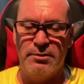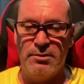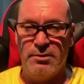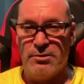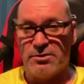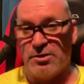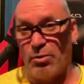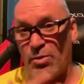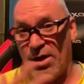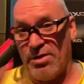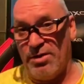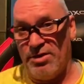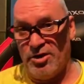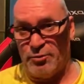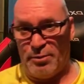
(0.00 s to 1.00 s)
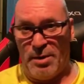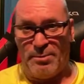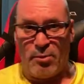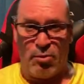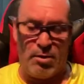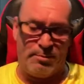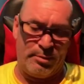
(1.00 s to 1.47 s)
So whether these
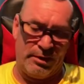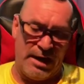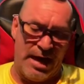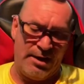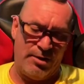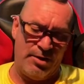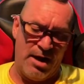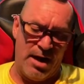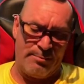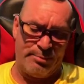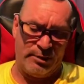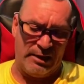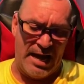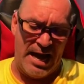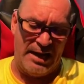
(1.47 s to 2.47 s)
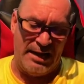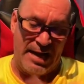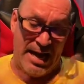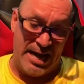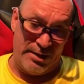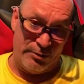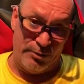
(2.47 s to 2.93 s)
people were polite or not polite,
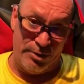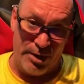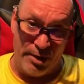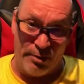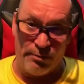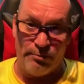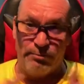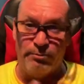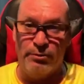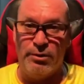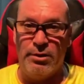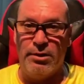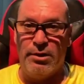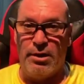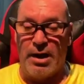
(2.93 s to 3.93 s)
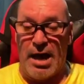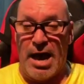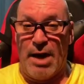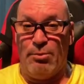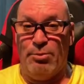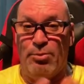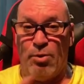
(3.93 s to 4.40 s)
I don't know.
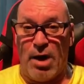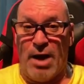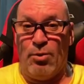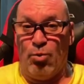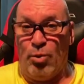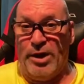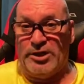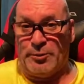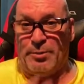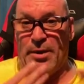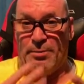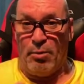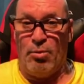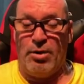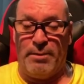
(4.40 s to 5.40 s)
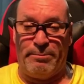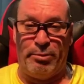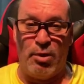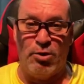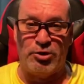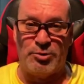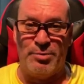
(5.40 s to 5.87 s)
I wish people would
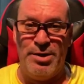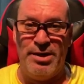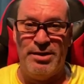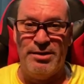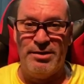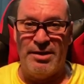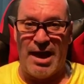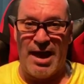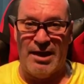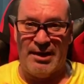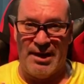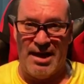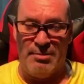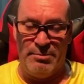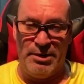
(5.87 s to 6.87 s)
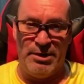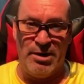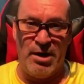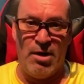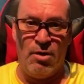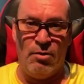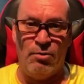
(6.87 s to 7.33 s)
approach me and let me
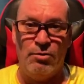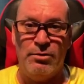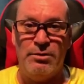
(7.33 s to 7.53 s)
know.